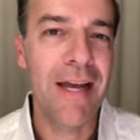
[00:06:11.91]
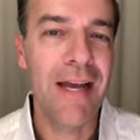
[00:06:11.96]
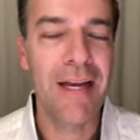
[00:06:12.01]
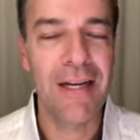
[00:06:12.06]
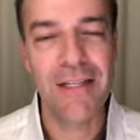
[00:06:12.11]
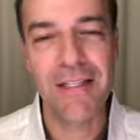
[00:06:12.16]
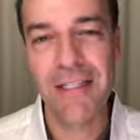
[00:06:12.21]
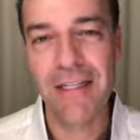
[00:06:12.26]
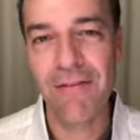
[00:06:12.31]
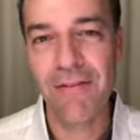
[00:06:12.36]

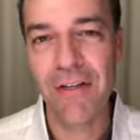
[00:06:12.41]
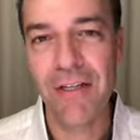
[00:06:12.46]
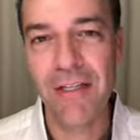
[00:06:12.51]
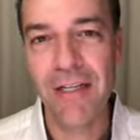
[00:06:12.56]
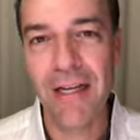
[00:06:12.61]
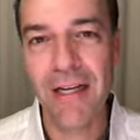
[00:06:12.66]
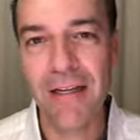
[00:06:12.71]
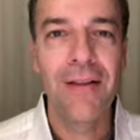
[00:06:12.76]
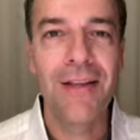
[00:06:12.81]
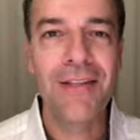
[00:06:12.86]
ex-dividend
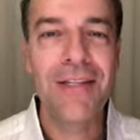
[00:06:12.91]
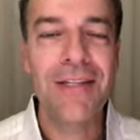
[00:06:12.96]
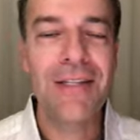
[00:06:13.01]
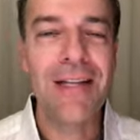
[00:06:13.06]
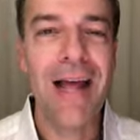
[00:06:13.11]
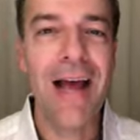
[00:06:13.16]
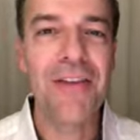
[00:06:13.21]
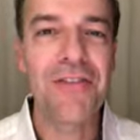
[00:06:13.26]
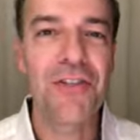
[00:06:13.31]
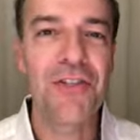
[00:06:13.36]
date. This
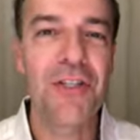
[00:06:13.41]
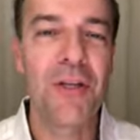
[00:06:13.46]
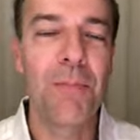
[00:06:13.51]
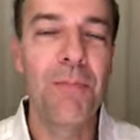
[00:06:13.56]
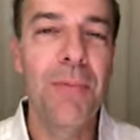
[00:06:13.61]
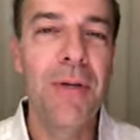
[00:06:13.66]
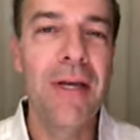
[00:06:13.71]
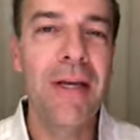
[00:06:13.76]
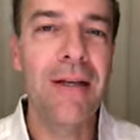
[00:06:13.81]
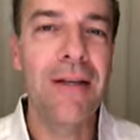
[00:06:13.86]
allows us to
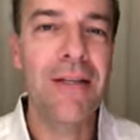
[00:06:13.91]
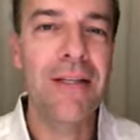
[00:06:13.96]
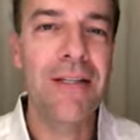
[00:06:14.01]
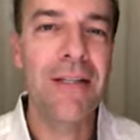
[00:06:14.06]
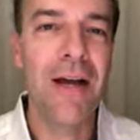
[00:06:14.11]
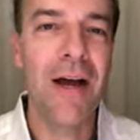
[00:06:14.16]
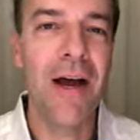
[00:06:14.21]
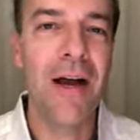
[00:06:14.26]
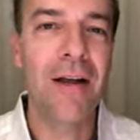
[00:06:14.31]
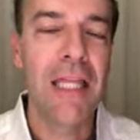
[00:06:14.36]
pick a
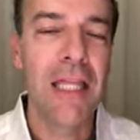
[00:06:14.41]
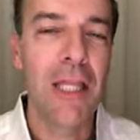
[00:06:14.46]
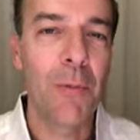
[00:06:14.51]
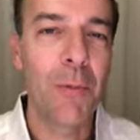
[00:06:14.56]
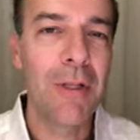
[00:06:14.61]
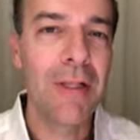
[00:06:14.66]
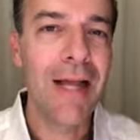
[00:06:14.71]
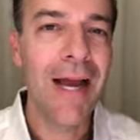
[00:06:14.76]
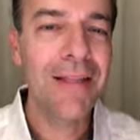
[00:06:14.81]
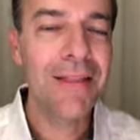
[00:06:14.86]
stock that we
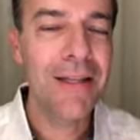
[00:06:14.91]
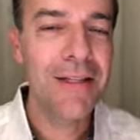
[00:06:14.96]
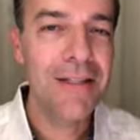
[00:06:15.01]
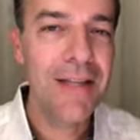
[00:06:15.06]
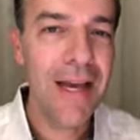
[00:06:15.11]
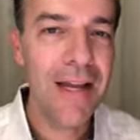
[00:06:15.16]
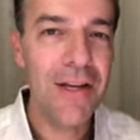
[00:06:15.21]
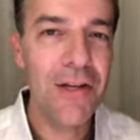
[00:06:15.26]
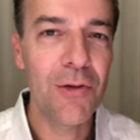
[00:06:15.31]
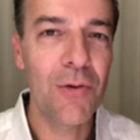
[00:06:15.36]
like the
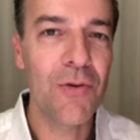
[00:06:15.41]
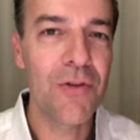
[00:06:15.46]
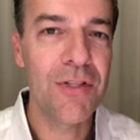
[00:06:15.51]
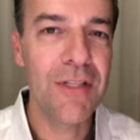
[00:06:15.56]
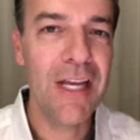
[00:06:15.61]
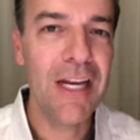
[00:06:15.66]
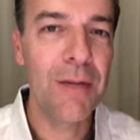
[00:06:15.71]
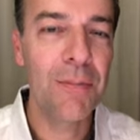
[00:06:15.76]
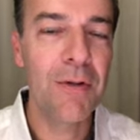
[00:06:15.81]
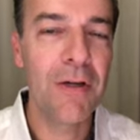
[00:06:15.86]
technical
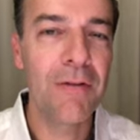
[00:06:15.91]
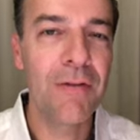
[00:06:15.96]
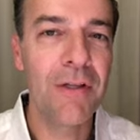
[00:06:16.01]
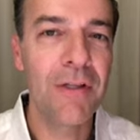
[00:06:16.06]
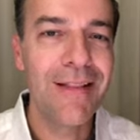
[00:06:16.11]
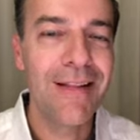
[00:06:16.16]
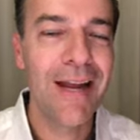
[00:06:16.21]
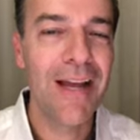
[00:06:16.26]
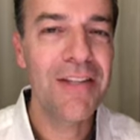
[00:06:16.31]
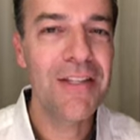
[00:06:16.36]
setup of it,
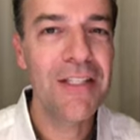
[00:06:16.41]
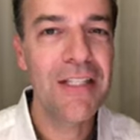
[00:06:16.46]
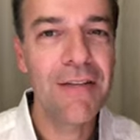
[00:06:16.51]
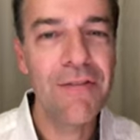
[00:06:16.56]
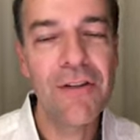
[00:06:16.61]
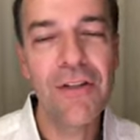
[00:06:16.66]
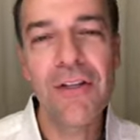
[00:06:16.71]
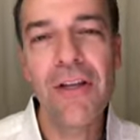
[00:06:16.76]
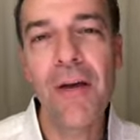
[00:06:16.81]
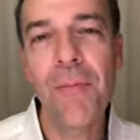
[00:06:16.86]
that has a
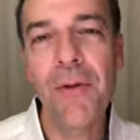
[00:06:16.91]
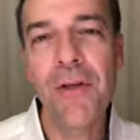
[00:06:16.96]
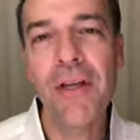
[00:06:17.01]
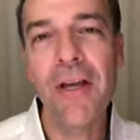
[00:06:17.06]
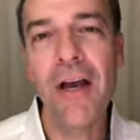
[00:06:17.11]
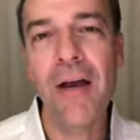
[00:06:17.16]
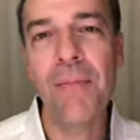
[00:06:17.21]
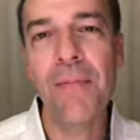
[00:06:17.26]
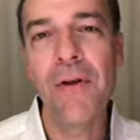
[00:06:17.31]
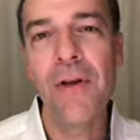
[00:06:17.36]
dividend coming
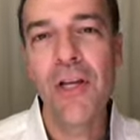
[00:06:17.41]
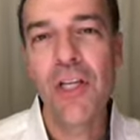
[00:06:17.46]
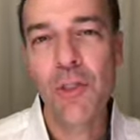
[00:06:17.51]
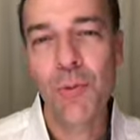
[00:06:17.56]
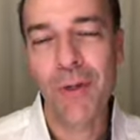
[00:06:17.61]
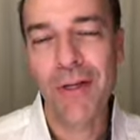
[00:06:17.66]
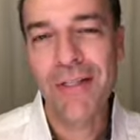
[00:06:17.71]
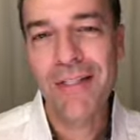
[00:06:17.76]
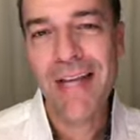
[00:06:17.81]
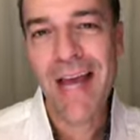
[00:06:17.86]
up, so
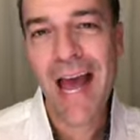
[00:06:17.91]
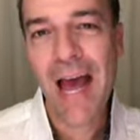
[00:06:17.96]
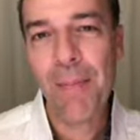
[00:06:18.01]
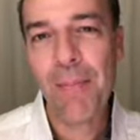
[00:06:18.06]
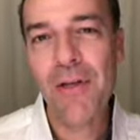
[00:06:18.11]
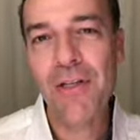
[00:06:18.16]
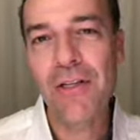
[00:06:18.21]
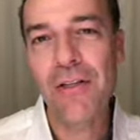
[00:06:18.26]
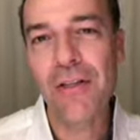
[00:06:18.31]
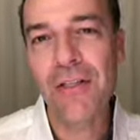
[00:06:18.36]
we can tap
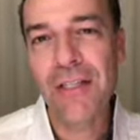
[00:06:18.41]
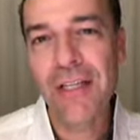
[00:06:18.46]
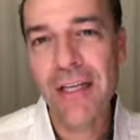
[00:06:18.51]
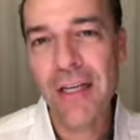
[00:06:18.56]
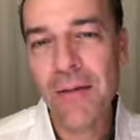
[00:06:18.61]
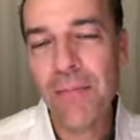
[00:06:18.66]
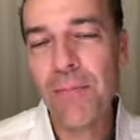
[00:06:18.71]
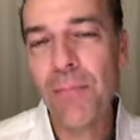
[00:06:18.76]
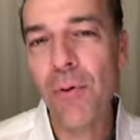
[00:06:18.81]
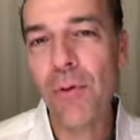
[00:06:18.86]
into this
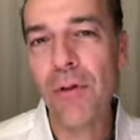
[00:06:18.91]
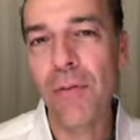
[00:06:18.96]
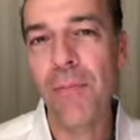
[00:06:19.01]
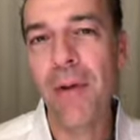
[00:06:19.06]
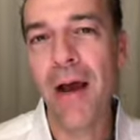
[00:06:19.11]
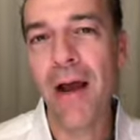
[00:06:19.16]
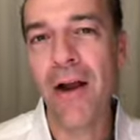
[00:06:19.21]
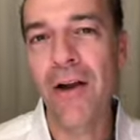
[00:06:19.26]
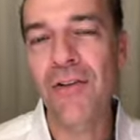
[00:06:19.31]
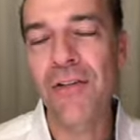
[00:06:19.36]
hidden pool of
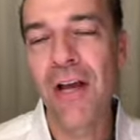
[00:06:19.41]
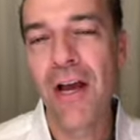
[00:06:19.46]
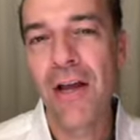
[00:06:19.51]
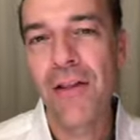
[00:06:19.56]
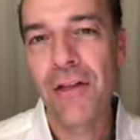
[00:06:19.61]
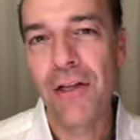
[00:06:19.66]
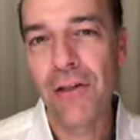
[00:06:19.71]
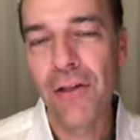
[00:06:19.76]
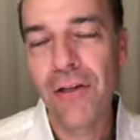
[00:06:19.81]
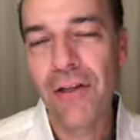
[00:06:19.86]
buyers
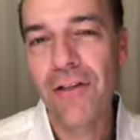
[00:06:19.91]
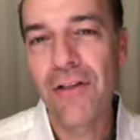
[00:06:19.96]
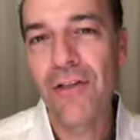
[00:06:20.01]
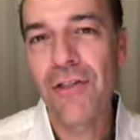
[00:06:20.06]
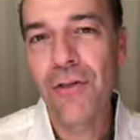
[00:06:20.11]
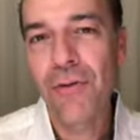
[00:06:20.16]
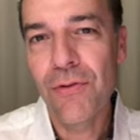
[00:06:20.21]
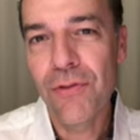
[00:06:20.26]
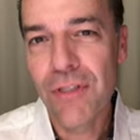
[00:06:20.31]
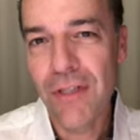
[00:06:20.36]
that are looking to
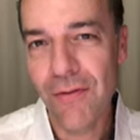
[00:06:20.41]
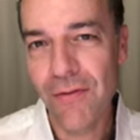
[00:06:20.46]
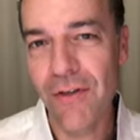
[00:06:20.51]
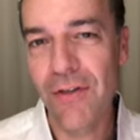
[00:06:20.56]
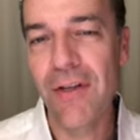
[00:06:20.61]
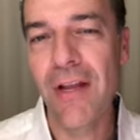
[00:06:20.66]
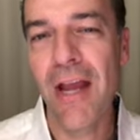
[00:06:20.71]
do dividend